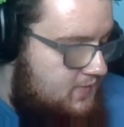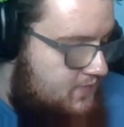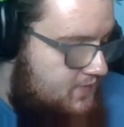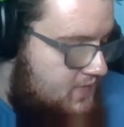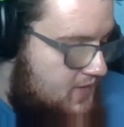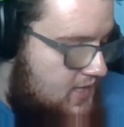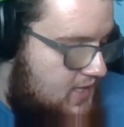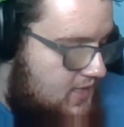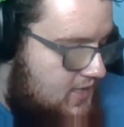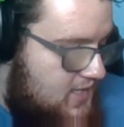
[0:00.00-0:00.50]

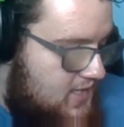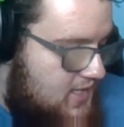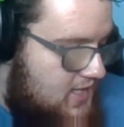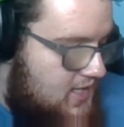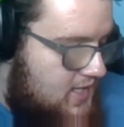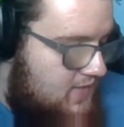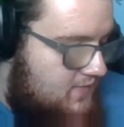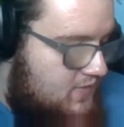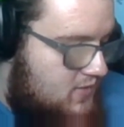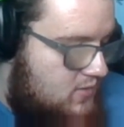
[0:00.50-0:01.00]
think I
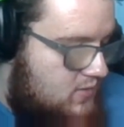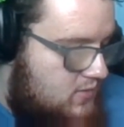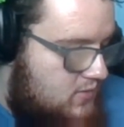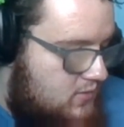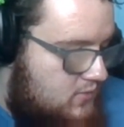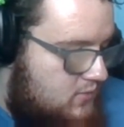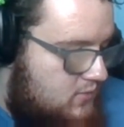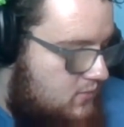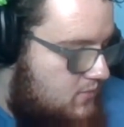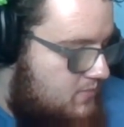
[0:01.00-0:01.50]
have an
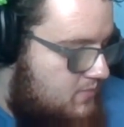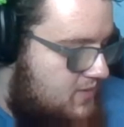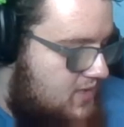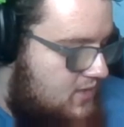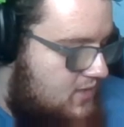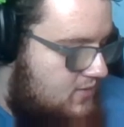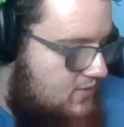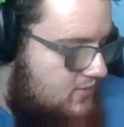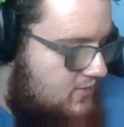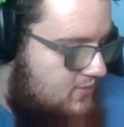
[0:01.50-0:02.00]
article
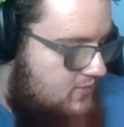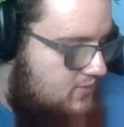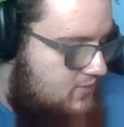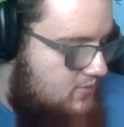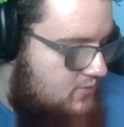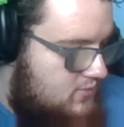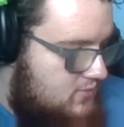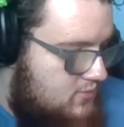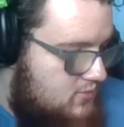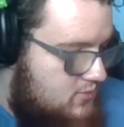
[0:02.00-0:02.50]
about it.
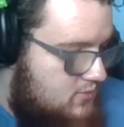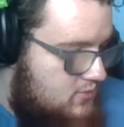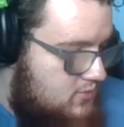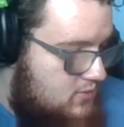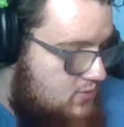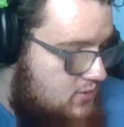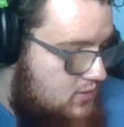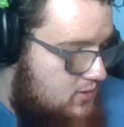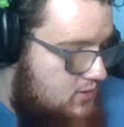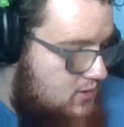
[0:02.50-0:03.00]

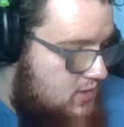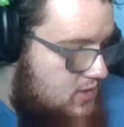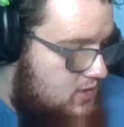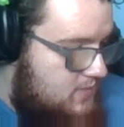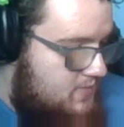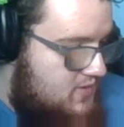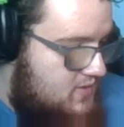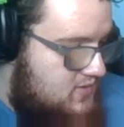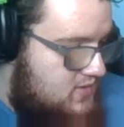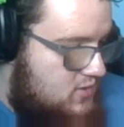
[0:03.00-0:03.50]
I'm not
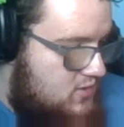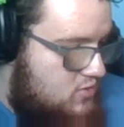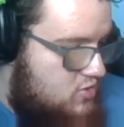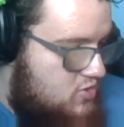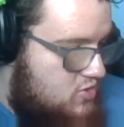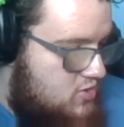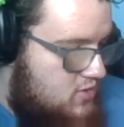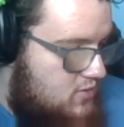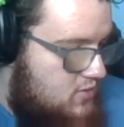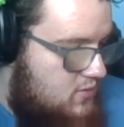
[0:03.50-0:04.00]
percent
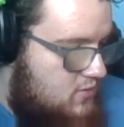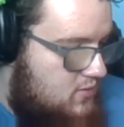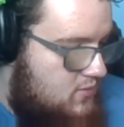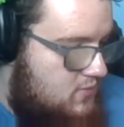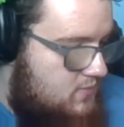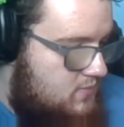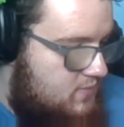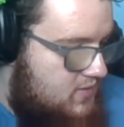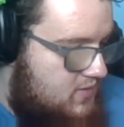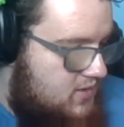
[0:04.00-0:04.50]

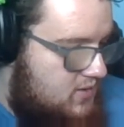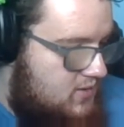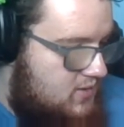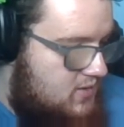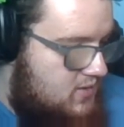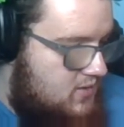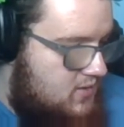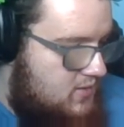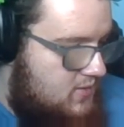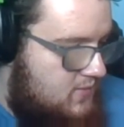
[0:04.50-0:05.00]
sure, but
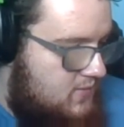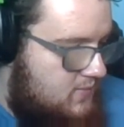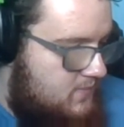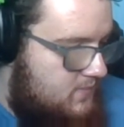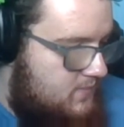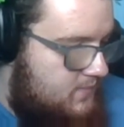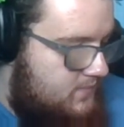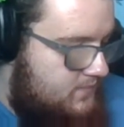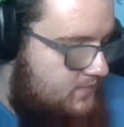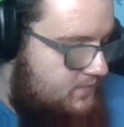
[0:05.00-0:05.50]
um,
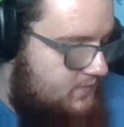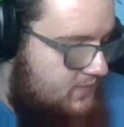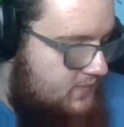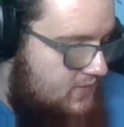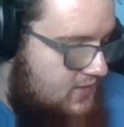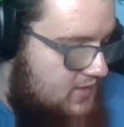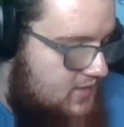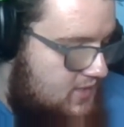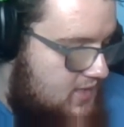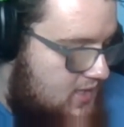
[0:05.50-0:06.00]

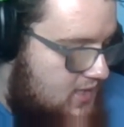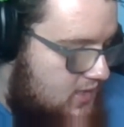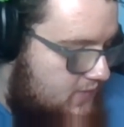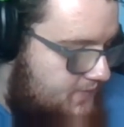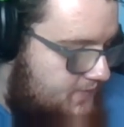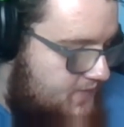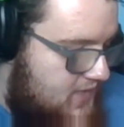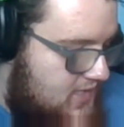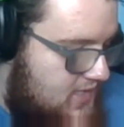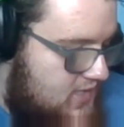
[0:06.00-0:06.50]
I don't
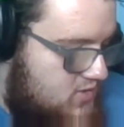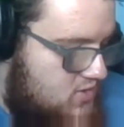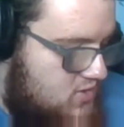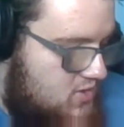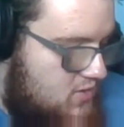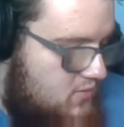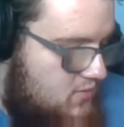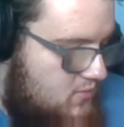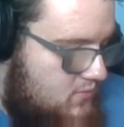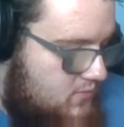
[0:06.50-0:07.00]
think I
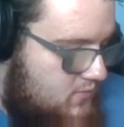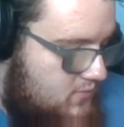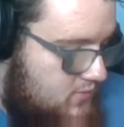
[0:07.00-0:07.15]
do.